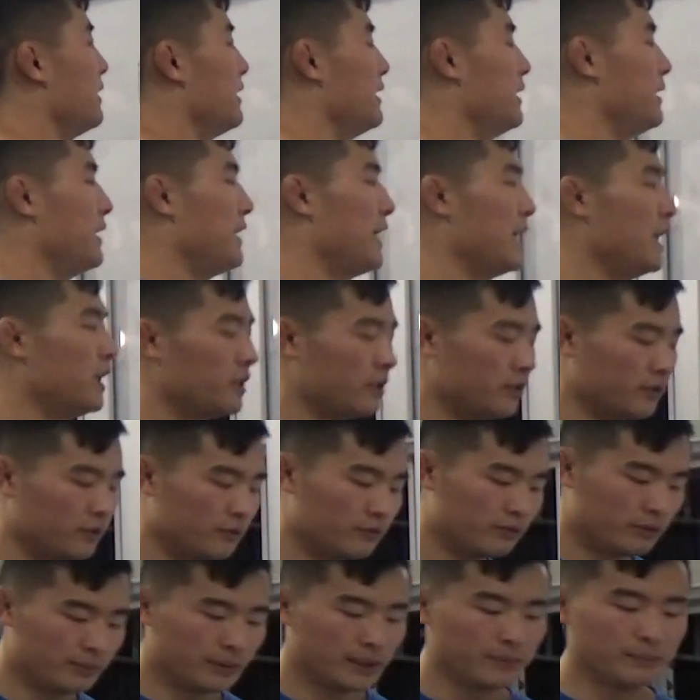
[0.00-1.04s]
And
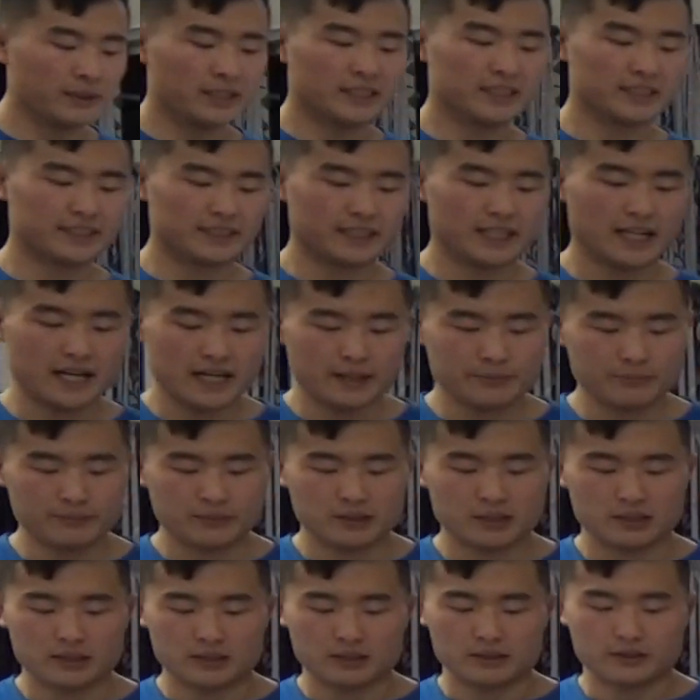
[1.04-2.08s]
remember this time,
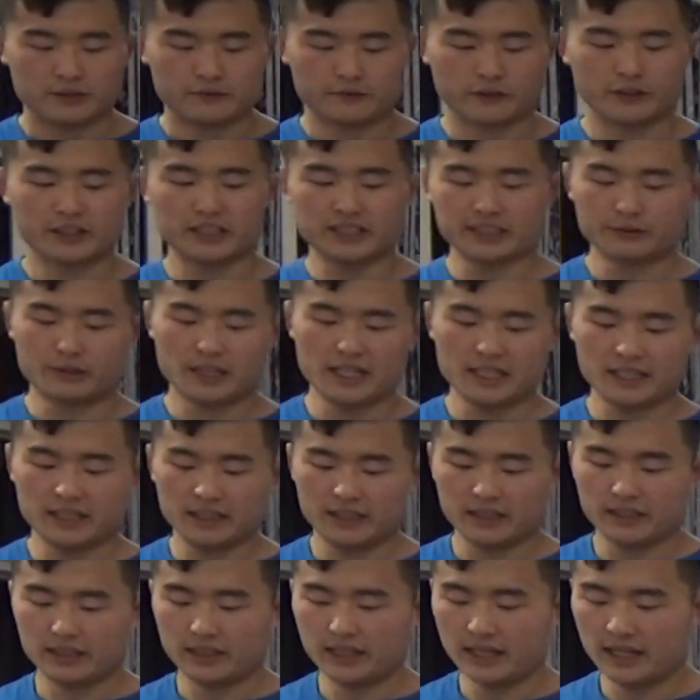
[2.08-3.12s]
for this
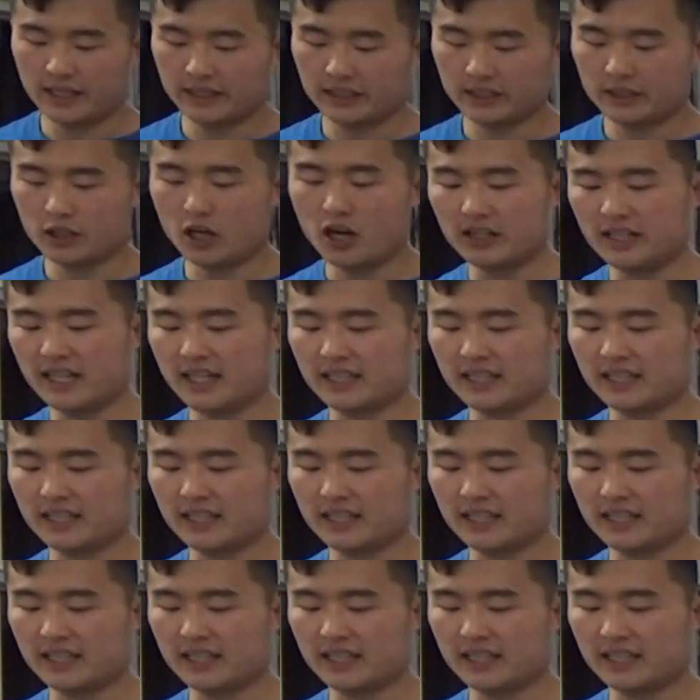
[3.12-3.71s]
one, the contact